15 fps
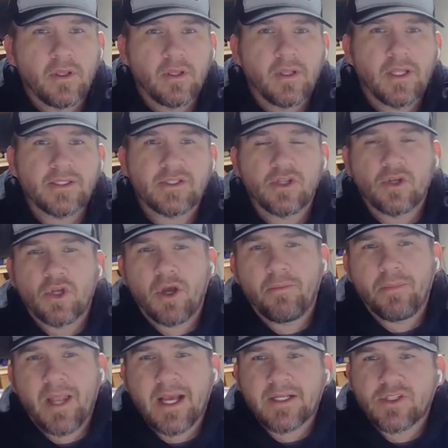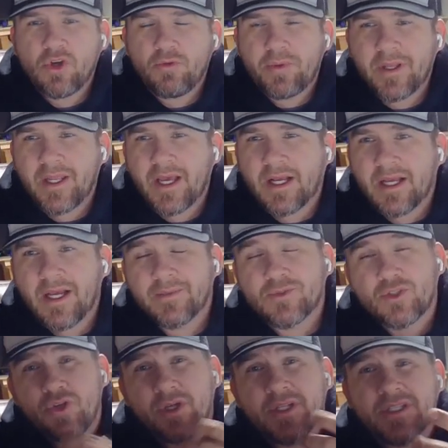let's look up Bloktopia.com
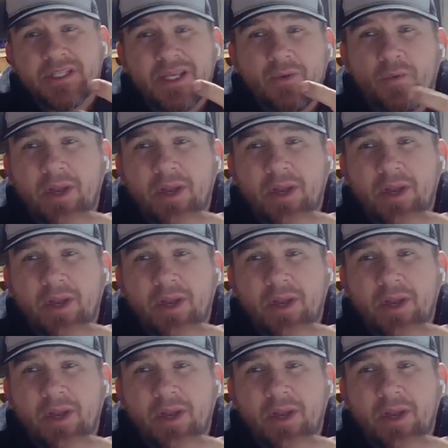so you can see what